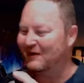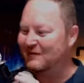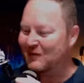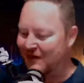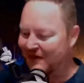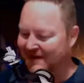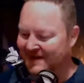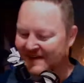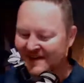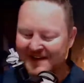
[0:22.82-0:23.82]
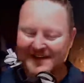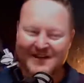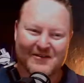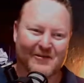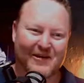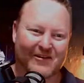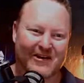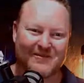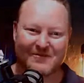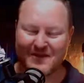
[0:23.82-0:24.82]
Good morning. Good morning.
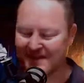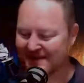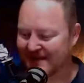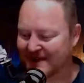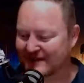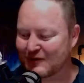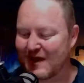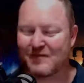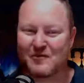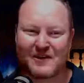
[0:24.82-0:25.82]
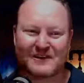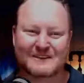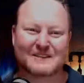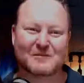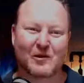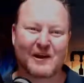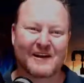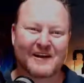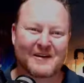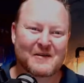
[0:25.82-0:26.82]
Welcome. Nice to have you with us this
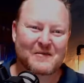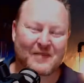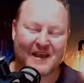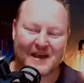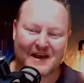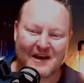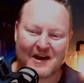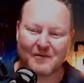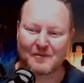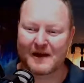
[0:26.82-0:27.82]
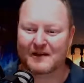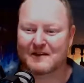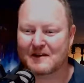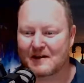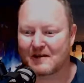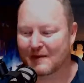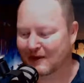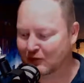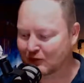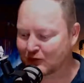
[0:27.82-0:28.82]
morning. And I'm um, about uh, a
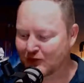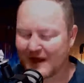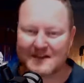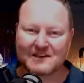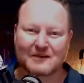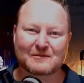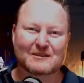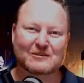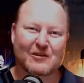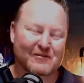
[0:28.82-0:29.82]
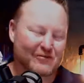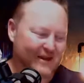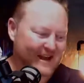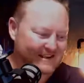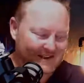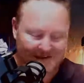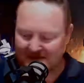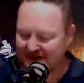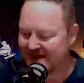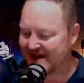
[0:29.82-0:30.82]
minute or two late. I'm so sorry for that.
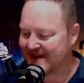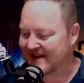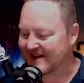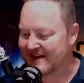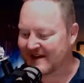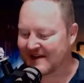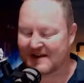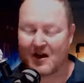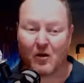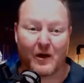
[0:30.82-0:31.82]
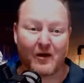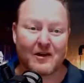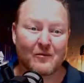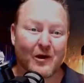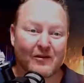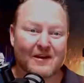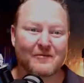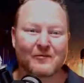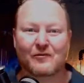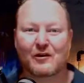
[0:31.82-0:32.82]
And uh, yeah, welcome.
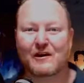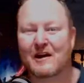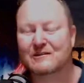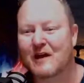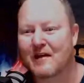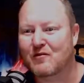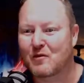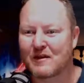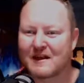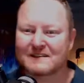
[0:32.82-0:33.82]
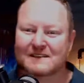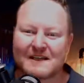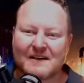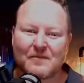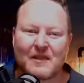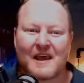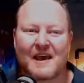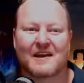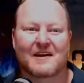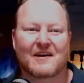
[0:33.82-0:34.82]
Welcome. Very nice to have you with us.
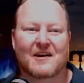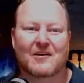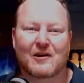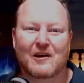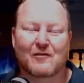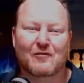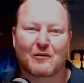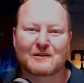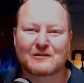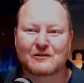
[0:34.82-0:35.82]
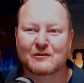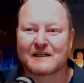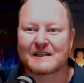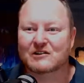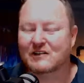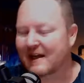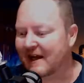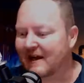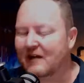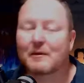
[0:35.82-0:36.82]
And uh, I really look forward to uh, sharing a
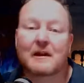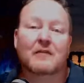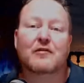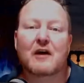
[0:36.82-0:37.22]
little bit of